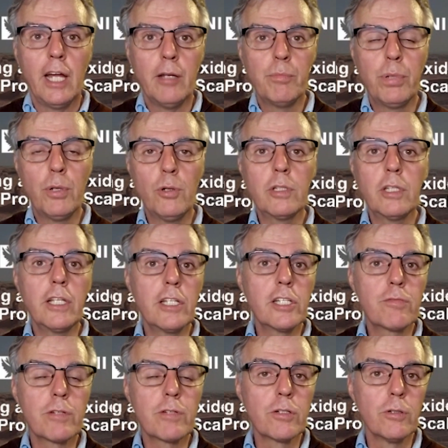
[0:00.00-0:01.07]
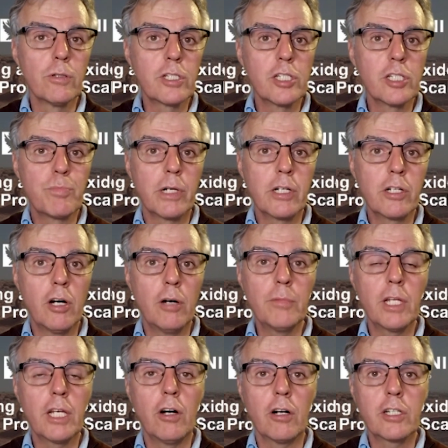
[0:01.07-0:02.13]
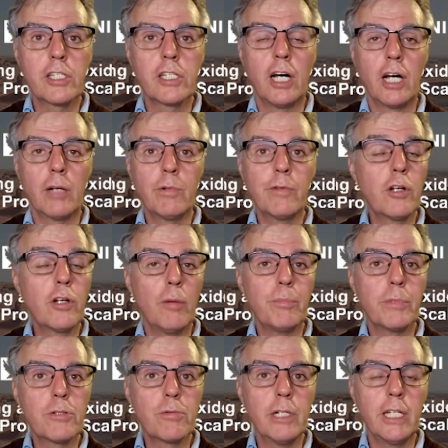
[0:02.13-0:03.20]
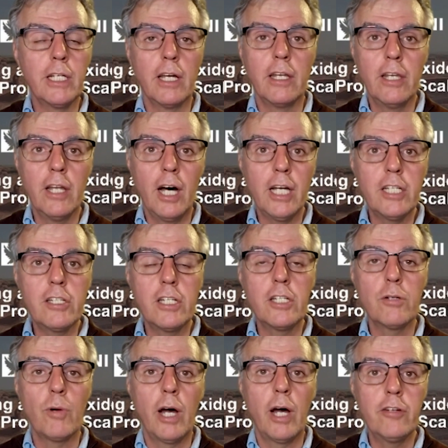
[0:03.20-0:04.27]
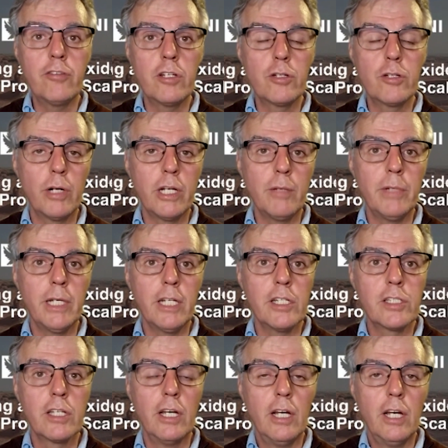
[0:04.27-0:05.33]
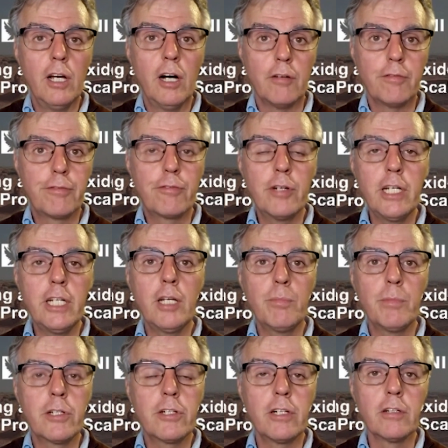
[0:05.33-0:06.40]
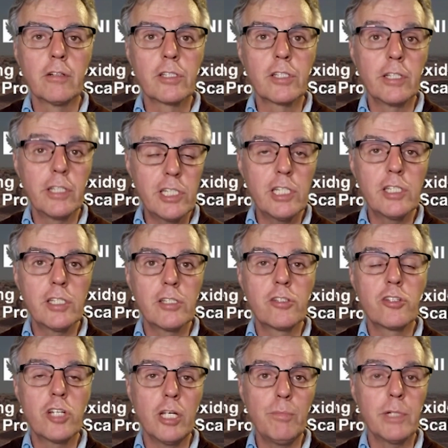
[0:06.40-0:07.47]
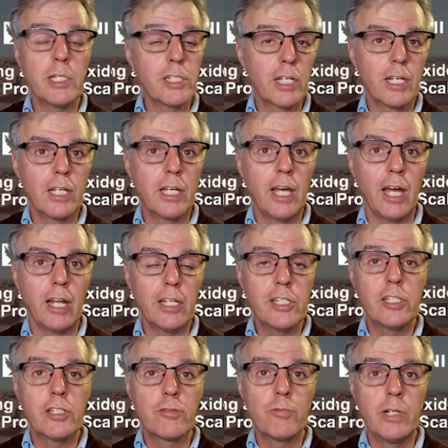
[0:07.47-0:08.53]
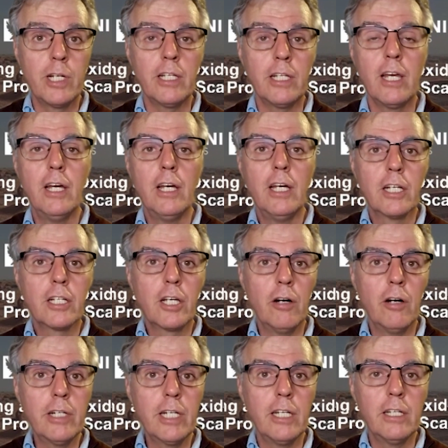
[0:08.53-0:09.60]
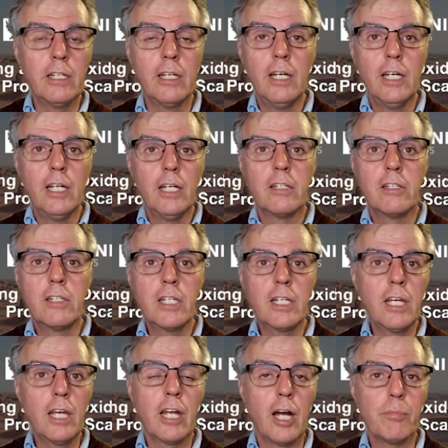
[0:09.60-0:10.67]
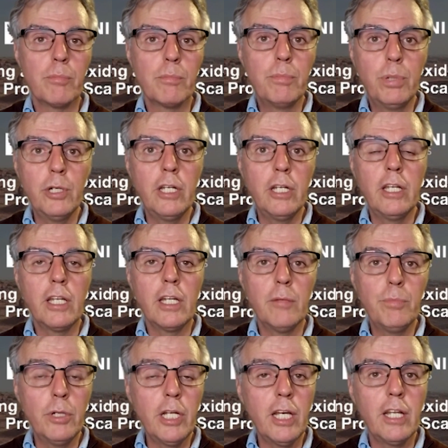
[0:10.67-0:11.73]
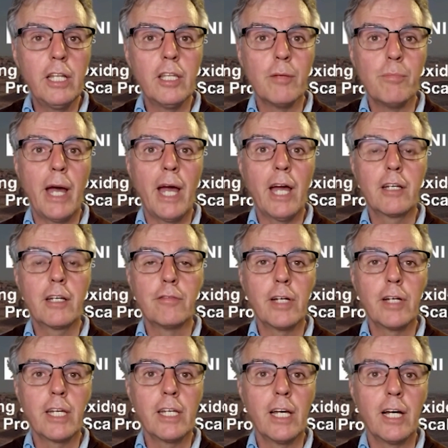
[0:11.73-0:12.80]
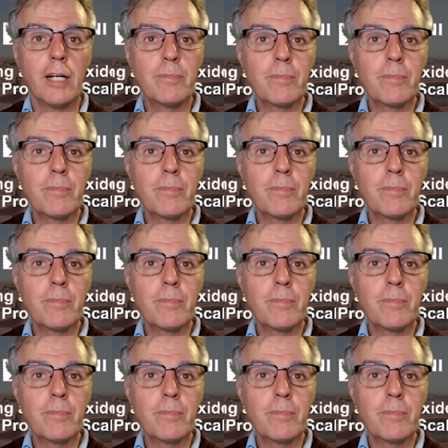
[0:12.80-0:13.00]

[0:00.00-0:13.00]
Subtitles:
And importantly, this resource is predominantly oxide. We've got between 90 to 120 metres of free dig material. So this is as cheap as it can get. This is really going in, digging it up, putting it in the back of a